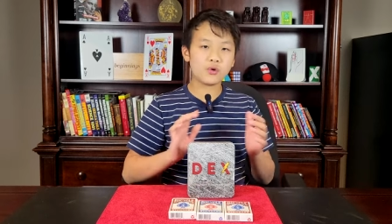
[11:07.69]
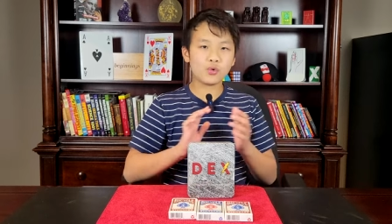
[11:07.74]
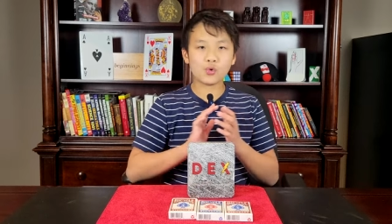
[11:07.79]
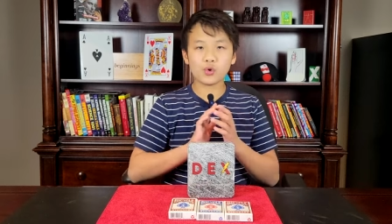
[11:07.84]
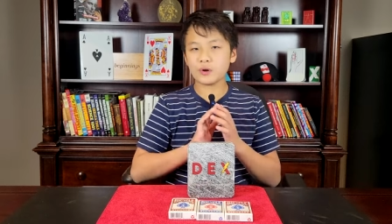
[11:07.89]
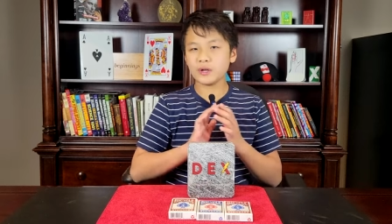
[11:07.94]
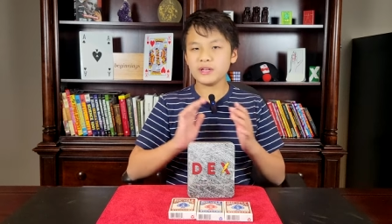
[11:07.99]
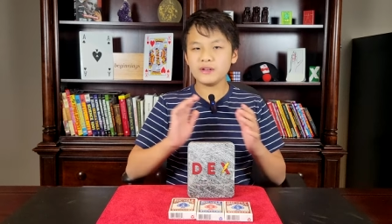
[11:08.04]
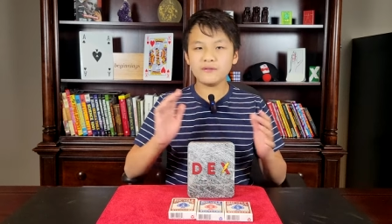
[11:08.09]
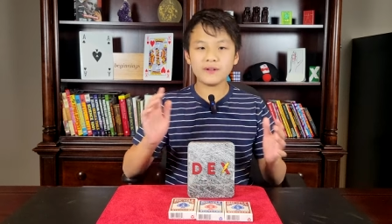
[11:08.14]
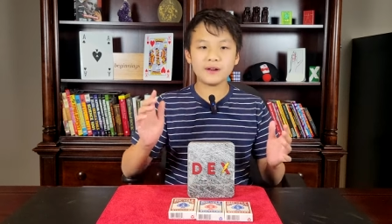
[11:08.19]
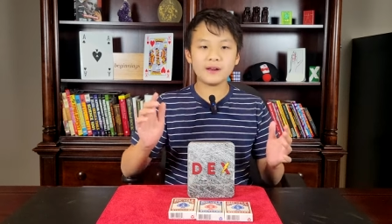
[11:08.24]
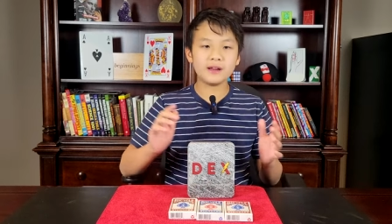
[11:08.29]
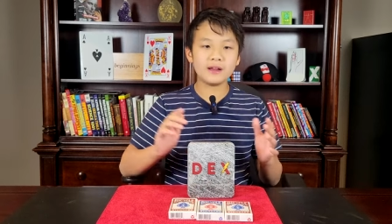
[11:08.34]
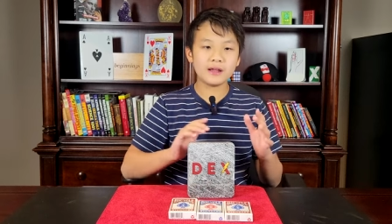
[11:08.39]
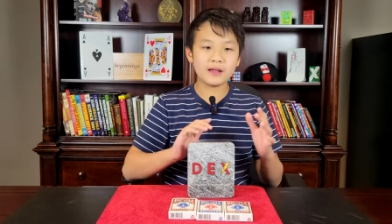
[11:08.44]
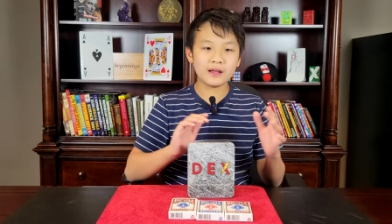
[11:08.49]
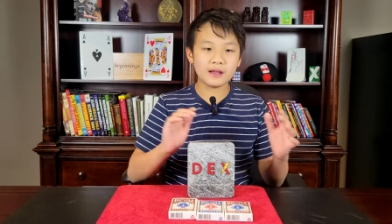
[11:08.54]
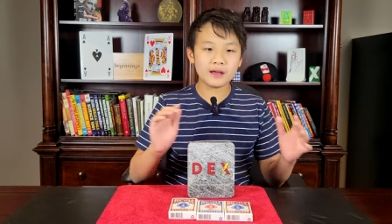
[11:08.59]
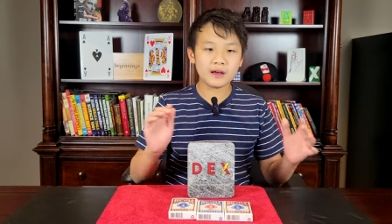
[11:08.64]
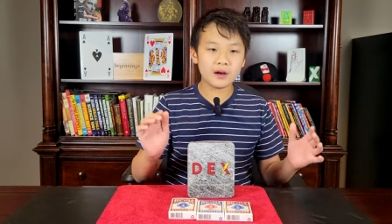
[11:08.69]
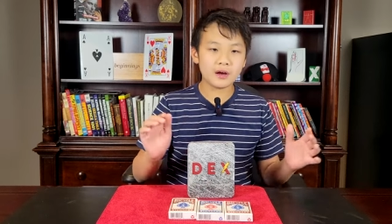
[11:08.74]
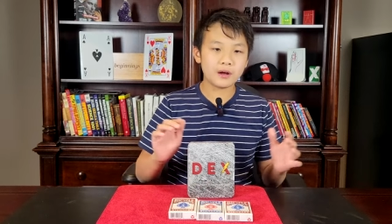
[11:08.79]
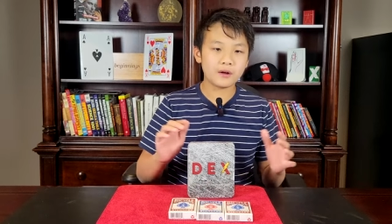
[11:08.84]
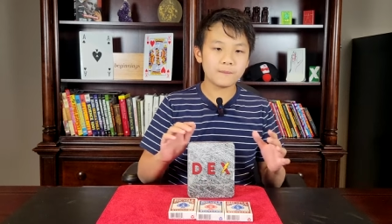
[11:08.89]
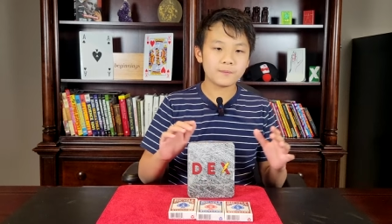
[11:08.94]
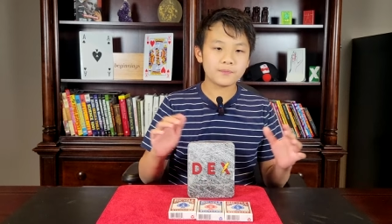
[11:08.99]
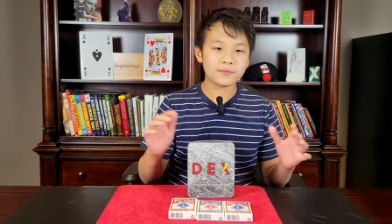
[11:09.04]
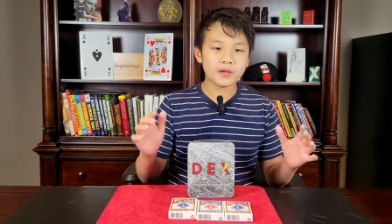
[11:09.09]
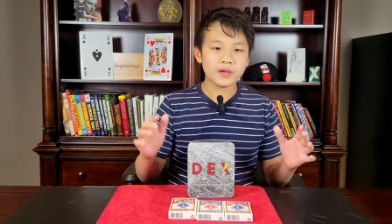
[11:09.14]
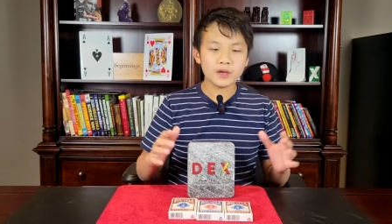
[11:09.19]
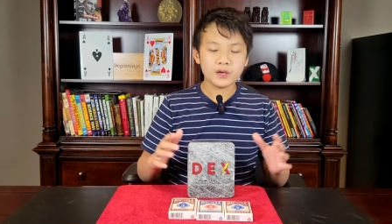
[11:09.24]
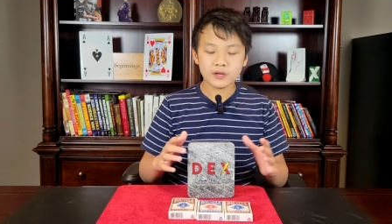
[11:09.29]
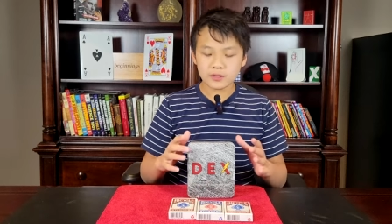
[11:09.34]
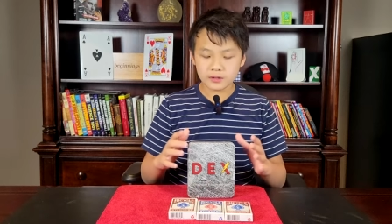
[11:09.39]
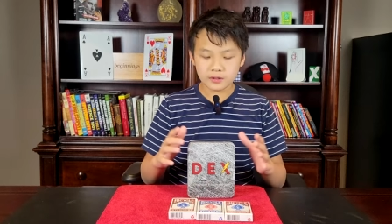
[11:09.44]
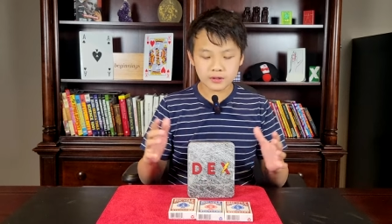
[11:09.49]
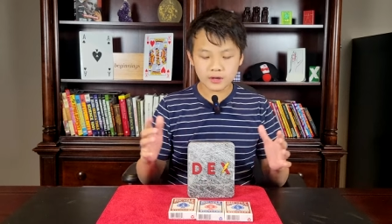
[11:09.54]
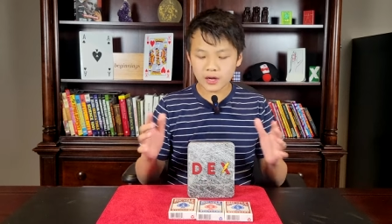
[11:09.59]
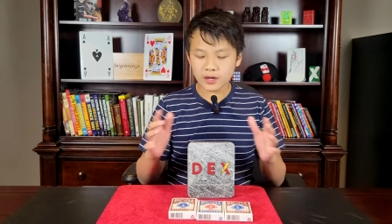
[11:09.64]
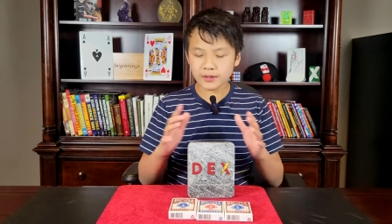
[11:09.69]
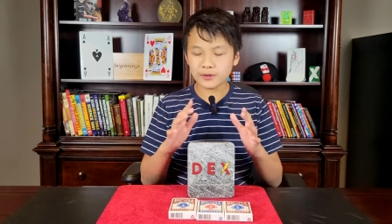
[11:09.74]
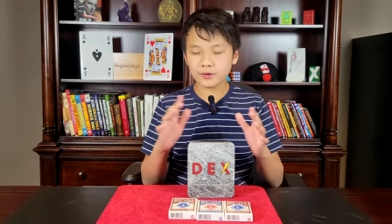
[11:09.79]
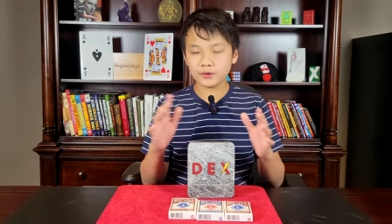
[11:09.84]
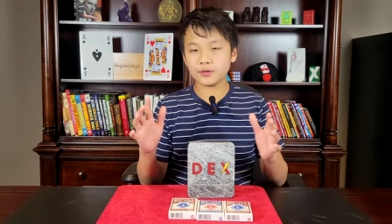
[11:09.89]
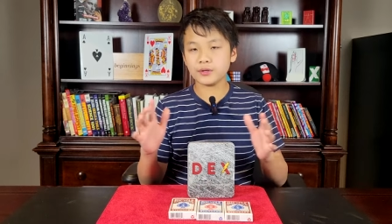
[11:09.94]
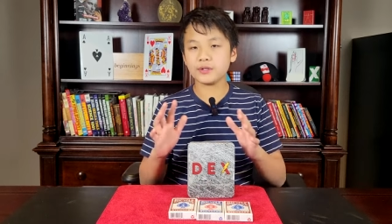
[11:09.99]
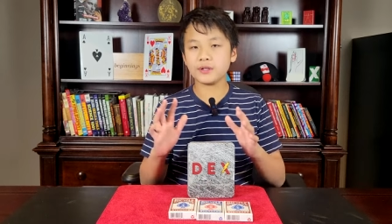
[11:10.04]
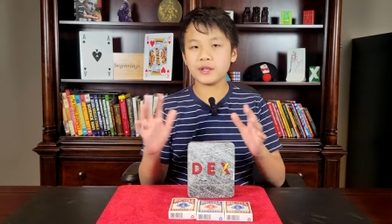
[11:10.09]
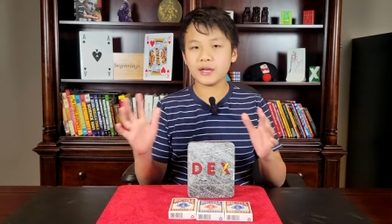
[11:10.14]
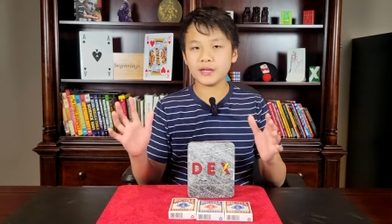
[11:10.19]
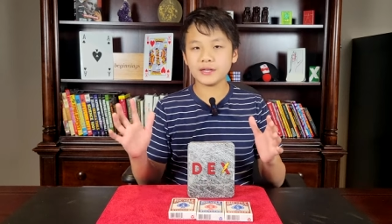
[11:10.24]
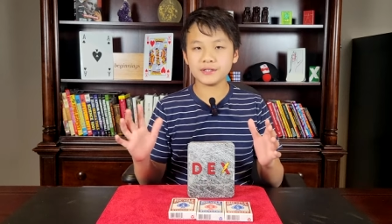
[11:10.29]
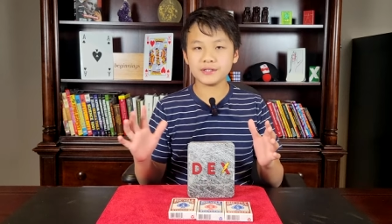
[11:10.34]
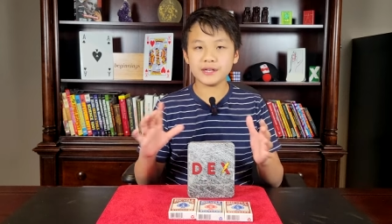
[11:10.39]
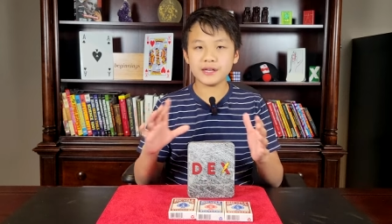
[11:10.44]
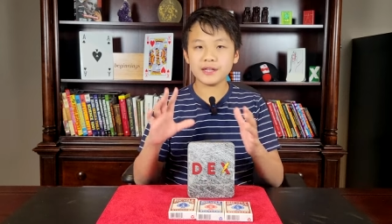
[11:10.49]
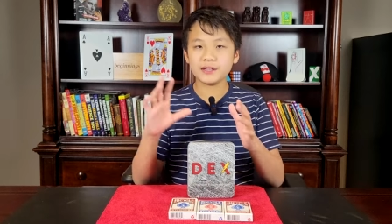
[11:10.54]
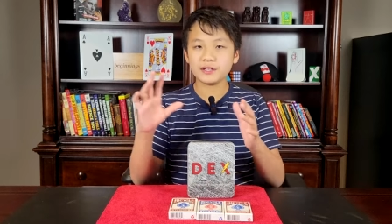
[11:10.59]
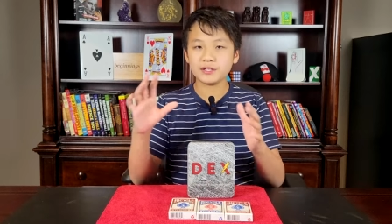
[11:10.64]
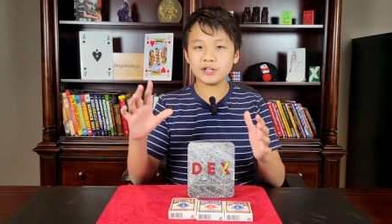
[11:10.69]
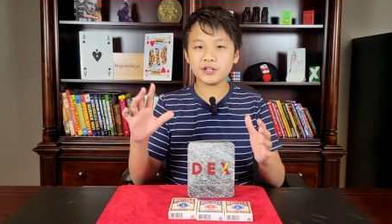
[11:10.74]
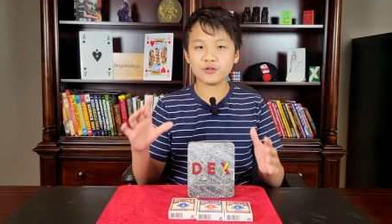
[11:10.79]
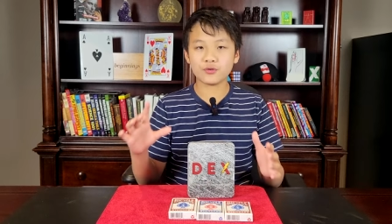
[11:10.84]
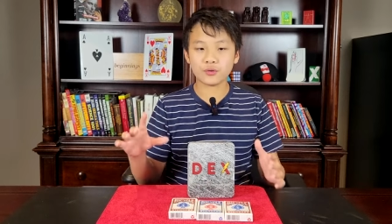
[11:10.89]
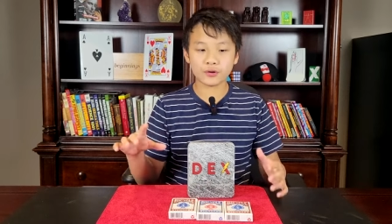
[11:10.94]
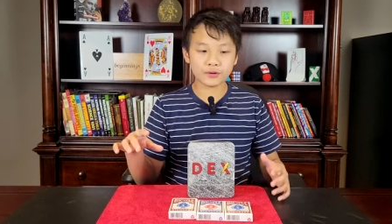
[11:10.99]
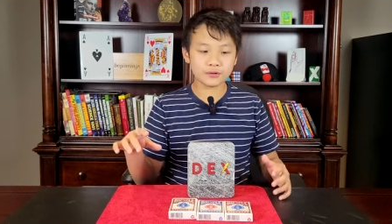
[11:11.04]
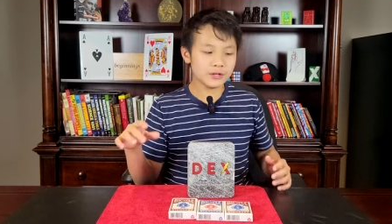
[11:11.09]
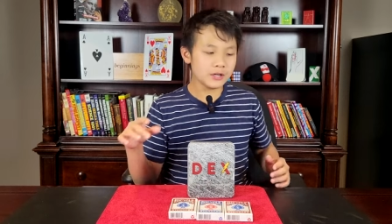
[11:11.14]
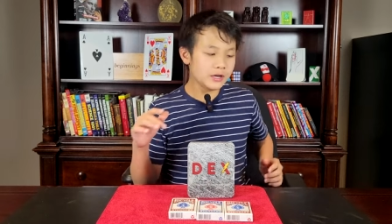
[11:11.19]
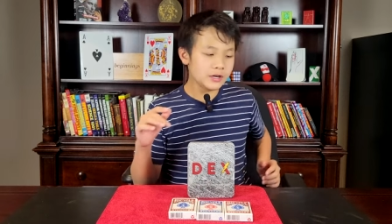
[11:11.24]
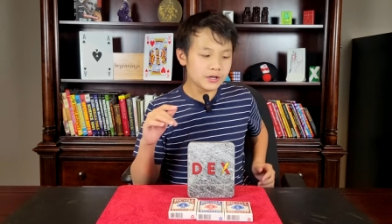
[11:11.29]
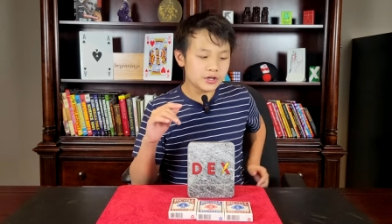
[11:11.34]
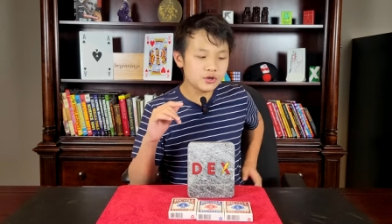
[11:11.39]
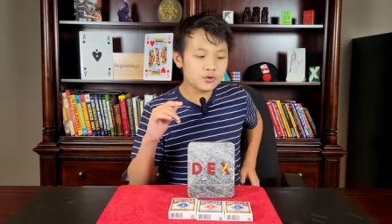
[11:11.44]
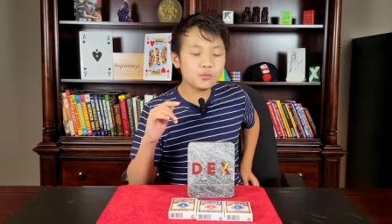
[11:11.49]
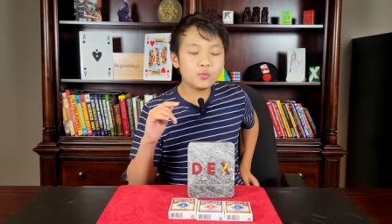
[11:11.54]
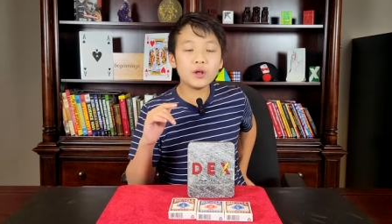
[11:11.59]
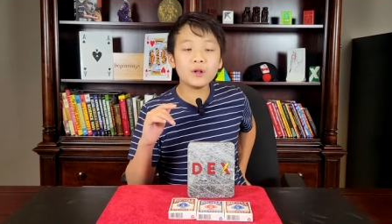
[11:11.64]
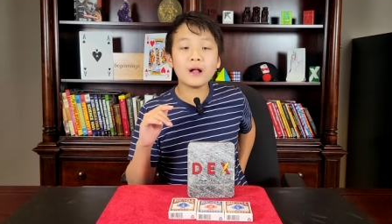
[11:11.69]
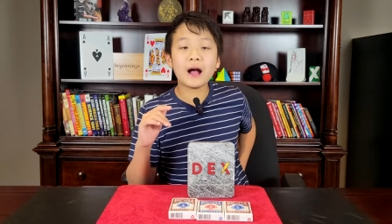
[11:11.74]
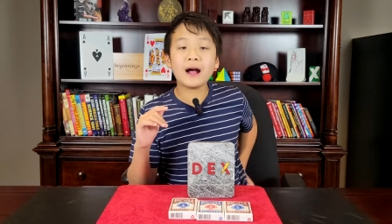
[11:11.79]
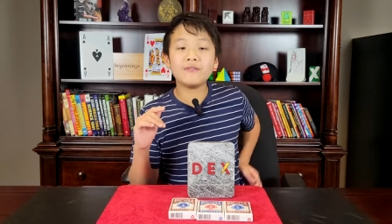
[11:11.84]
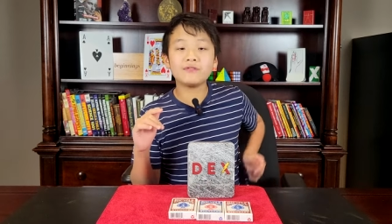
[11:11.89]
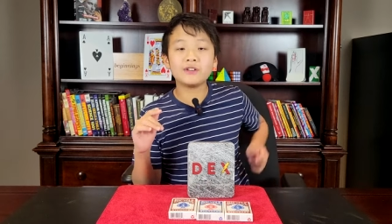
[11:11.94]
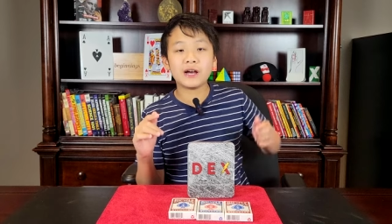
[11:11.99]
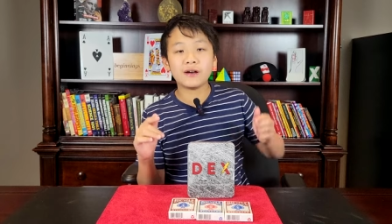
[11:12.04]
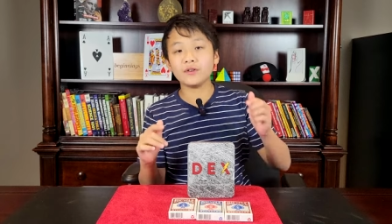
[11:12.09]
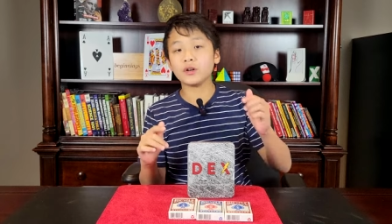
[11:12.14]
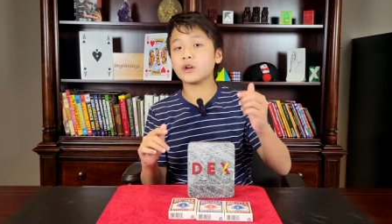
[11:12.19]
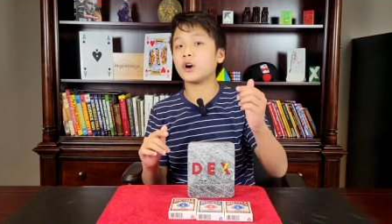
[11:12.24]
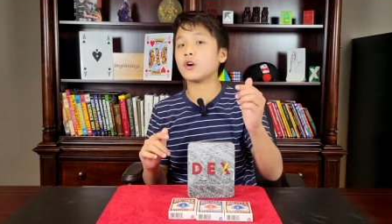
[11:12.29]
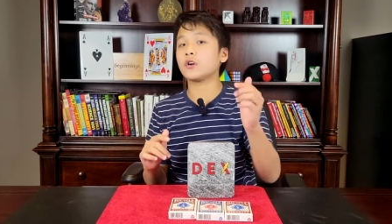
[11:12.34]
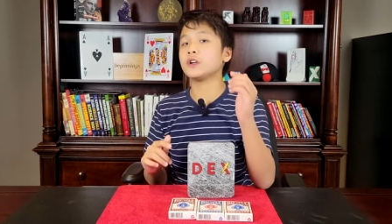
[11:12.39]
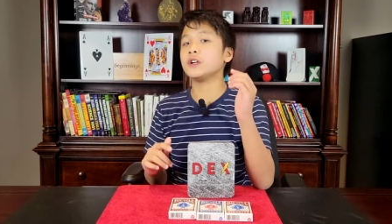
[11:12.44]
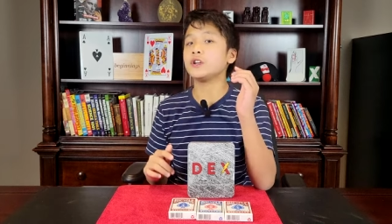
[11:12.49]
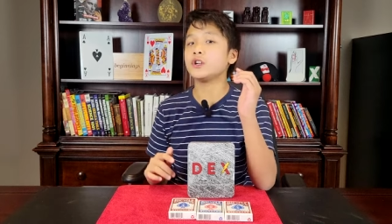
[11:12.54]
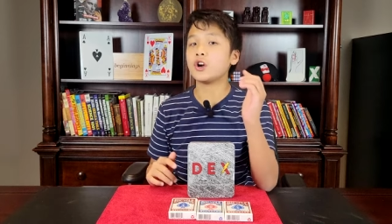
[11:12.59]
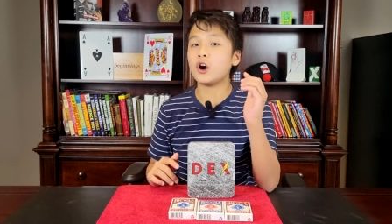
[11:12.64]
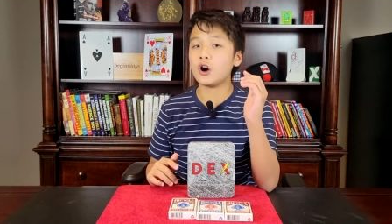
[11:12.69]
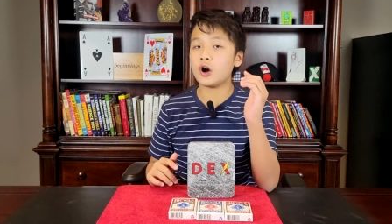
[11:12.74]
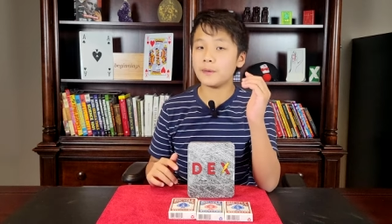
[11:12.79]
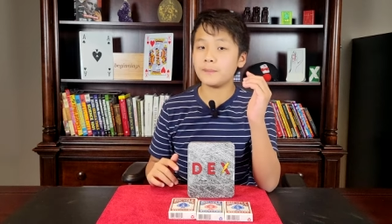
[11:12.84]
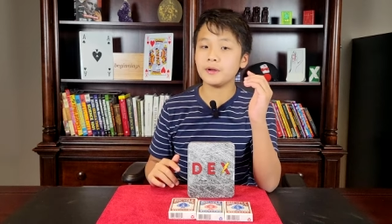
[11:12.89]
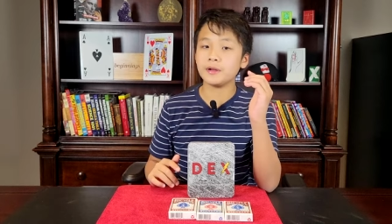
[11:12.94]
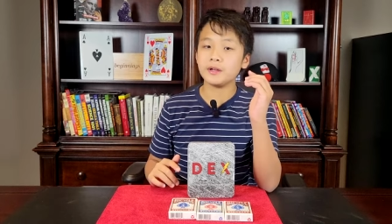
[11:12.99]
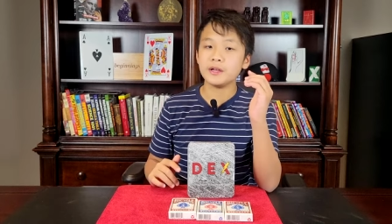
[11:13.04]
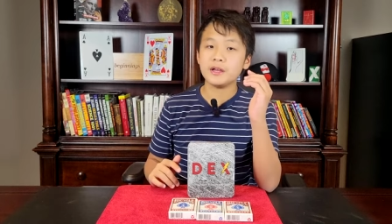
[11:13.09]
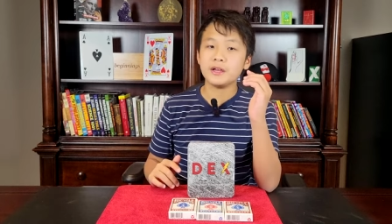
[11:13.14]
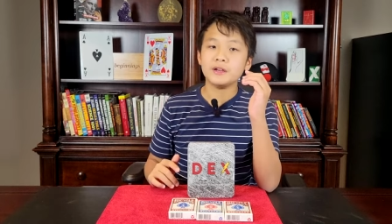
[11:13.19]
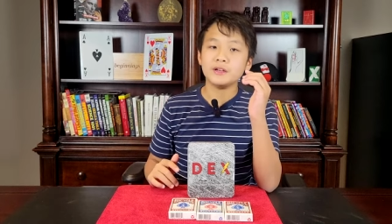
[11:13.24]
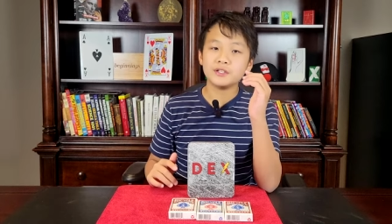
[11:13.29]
or even uh, other things in the tutorial, you will have to have a card in cop.